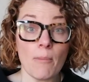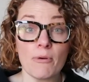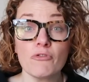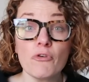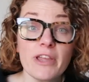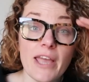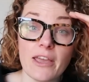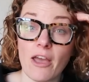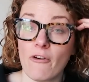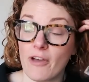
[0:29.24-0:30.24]
Before I
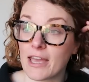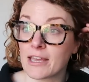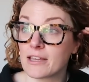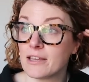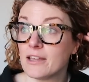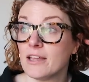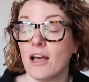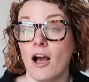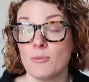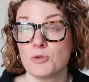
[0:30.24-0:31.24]
get going,
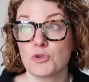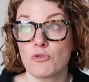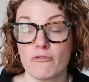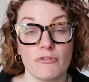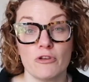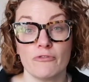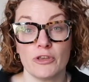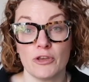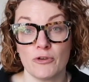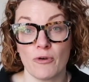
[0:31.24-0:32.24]
I'm sure a few of
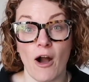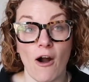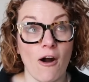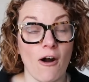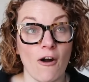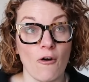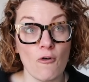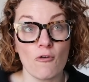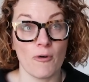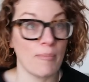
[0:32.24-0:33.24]
you are
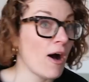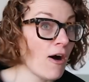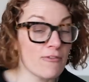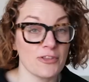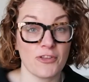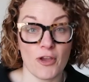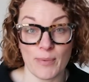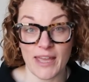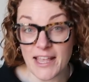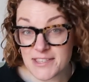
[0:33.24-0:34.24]
all part of the Sewing
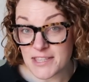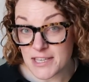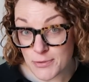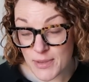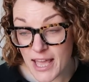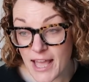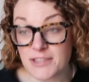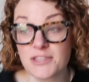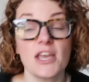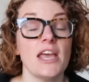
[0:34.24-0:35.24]
Weekender this
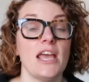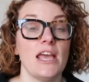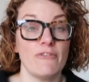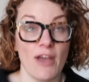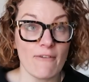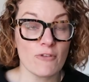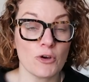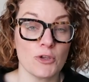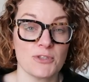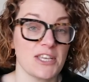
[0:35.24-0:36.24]
weekend. If you haven't
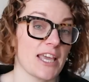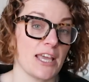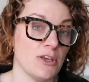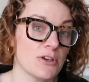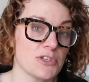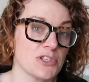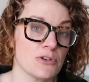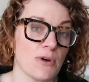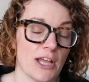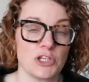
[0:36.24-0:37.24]
got your ticket, you can
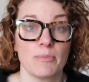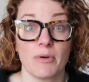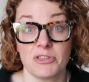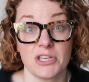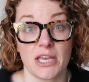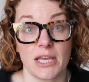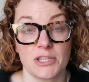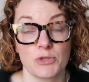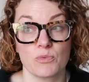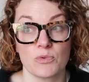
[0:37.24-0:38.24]
still actually buy
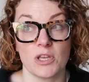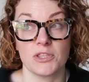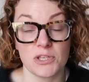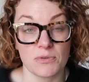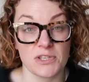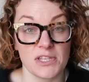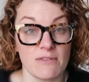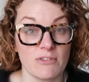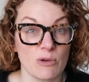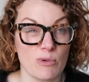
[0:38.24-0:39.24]
tickets until this
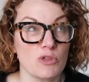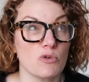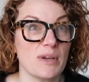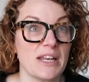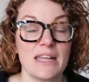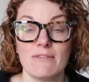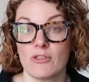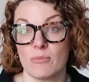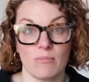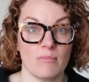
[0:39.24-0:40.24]
evening. We thought we'd
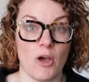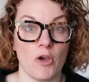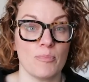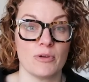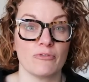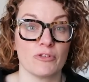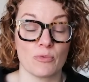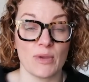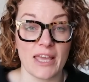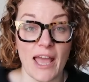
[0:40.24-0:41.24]
leave them open for
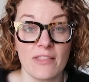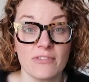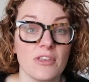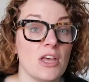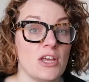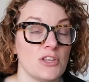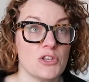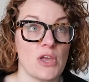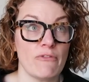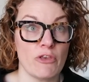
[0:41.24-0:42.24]
the weekend.
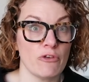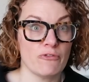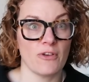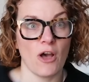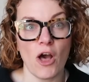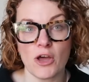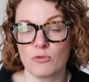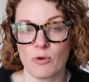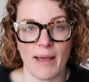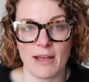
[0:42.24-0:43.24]
So if you've heard
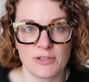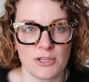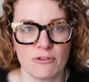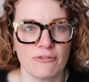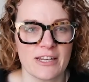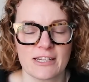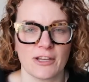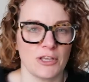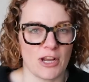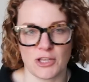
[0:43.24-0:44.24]
all about it and you're feeling
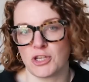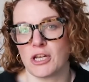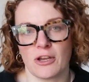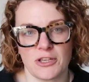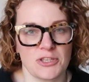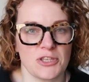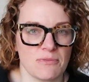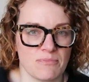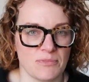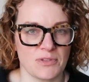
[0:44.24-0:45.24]
like you'd actually like to